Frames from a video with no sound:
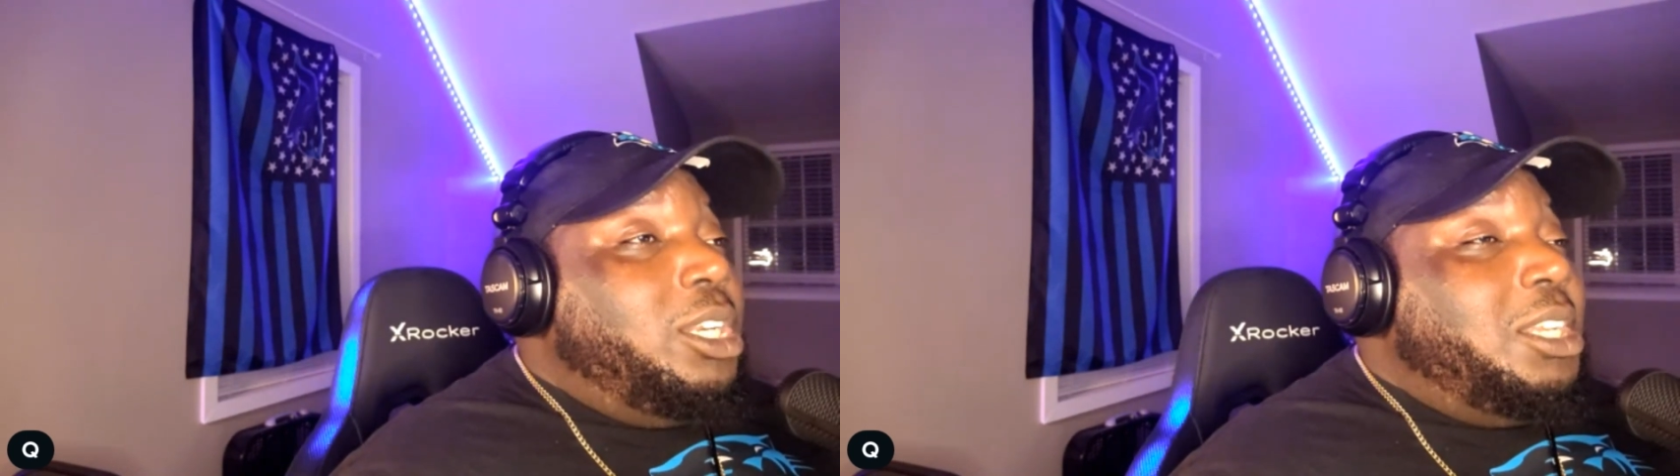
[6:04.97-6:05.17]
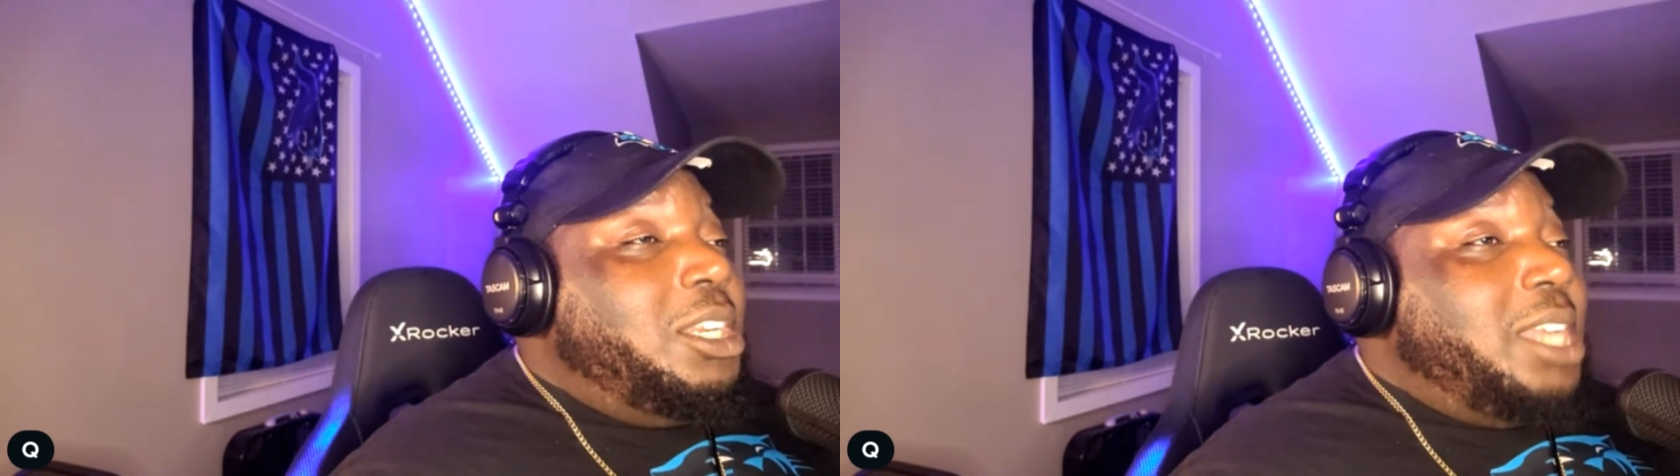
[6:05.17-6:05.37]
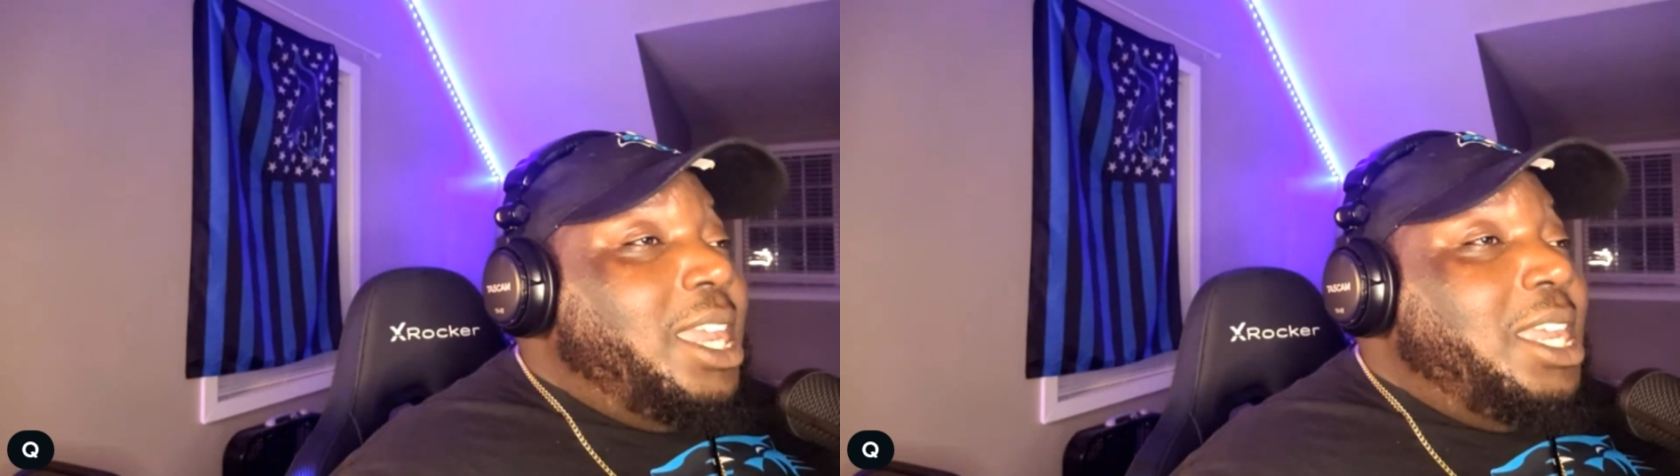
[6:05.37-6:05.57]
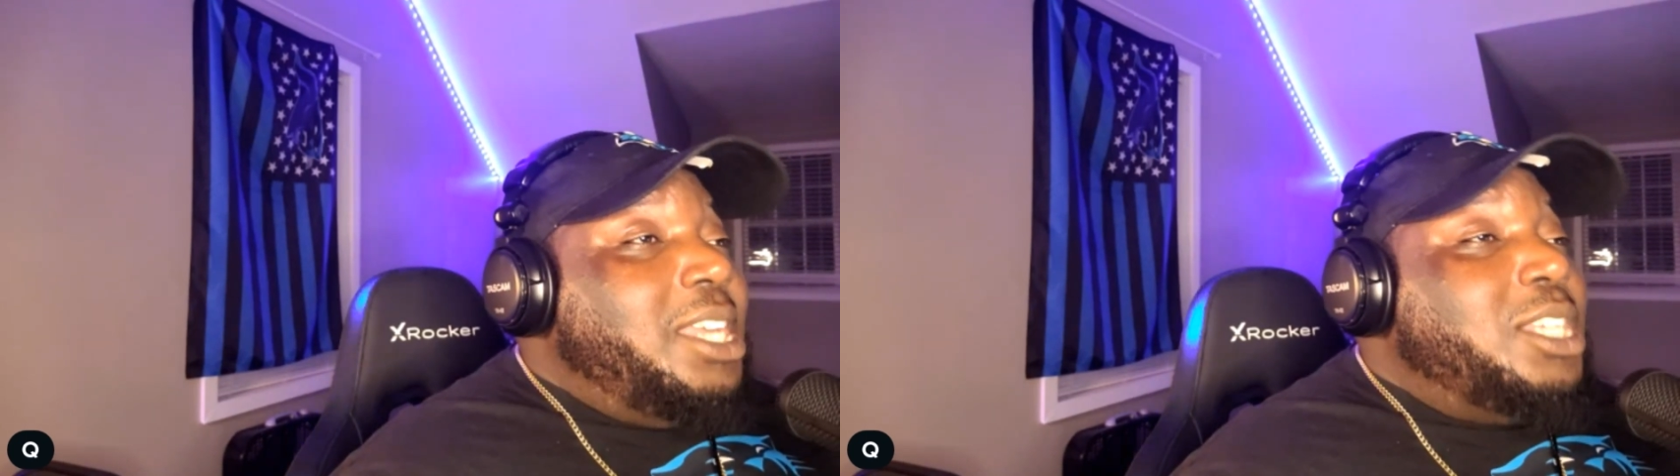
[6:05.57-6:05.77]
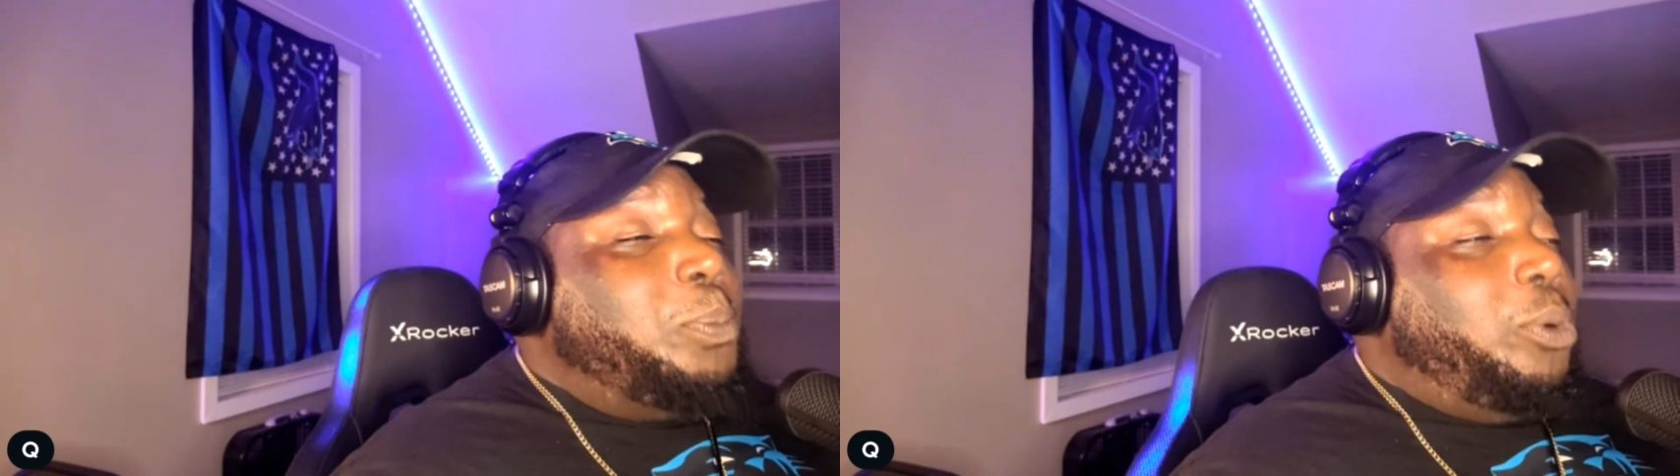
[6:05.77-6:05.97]
of the day
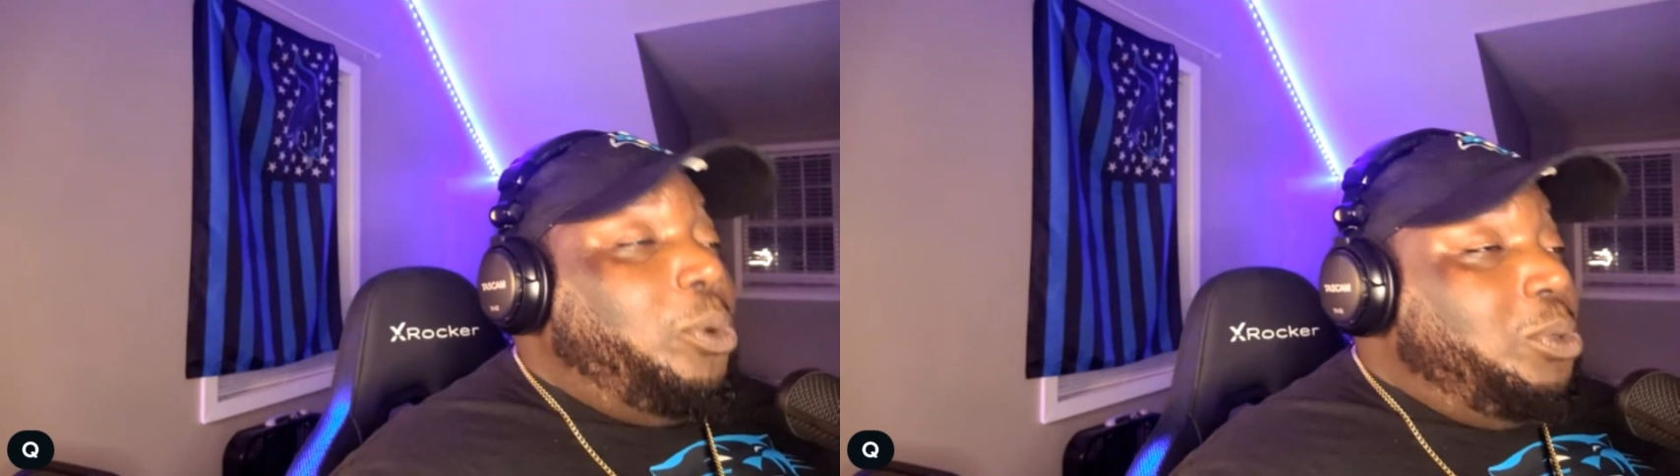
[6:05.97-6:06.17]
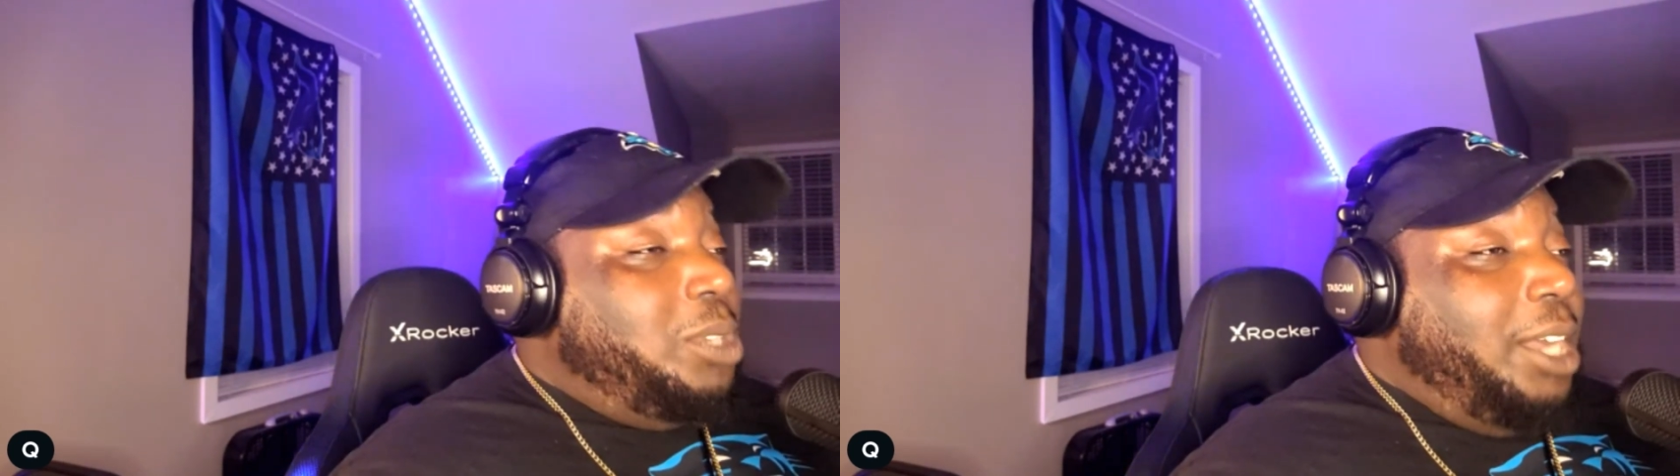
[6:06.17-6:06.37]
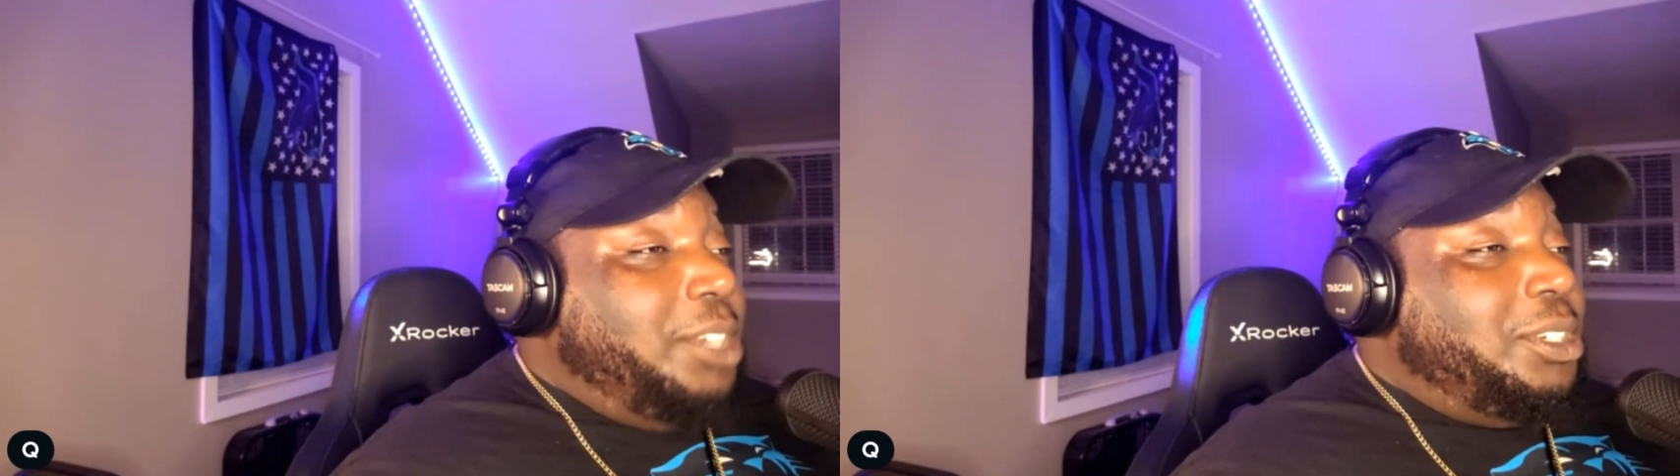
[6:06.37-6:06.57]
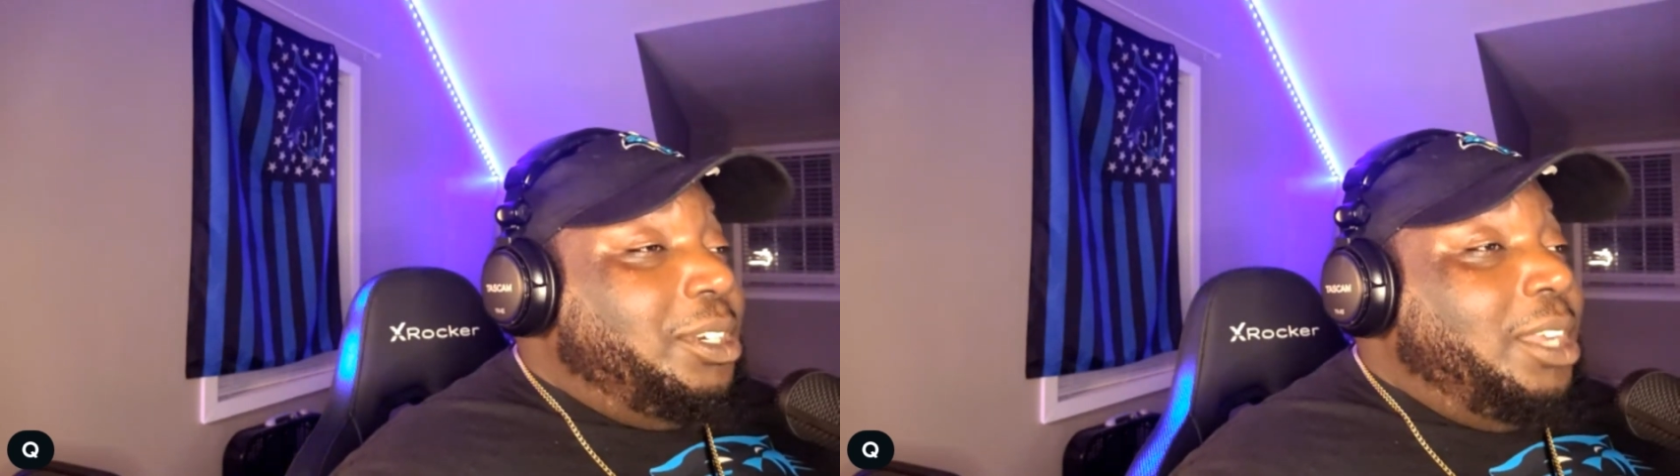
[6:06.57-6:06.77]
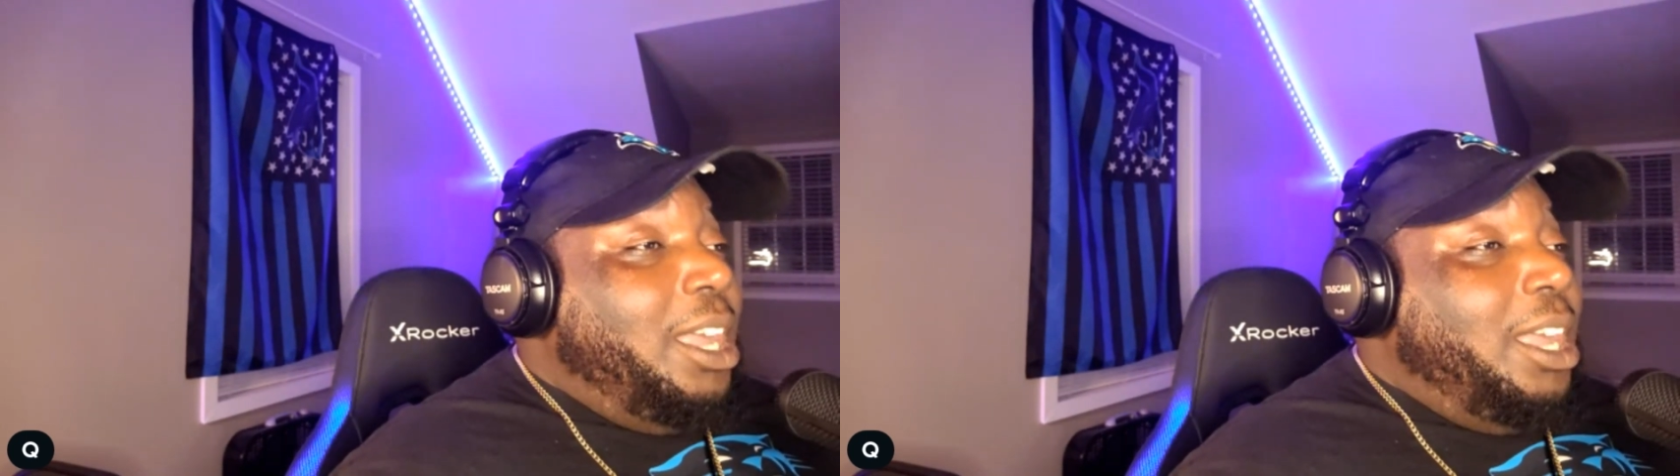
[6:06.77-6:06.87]
is production.